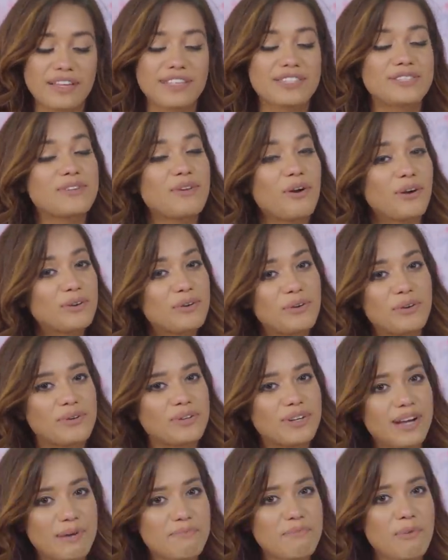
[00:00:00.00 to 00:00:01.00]
it's not going
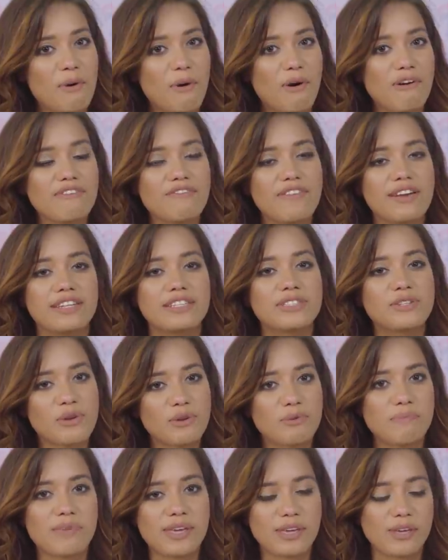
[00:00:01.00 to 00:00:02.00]
to come off and it's
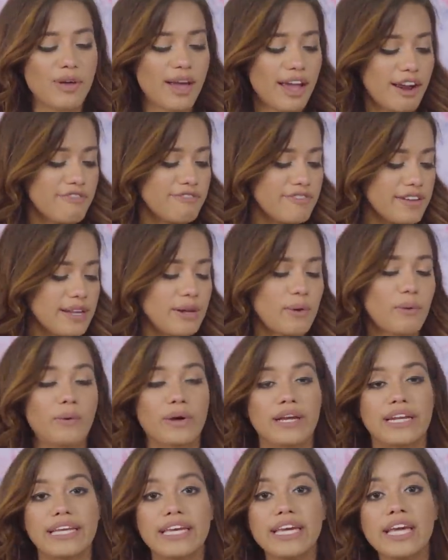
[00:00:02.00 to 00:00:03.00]
going to make your hair feel
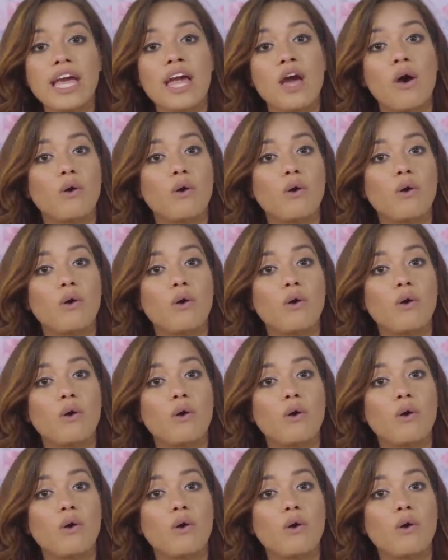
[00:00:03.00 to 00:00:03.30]
oily.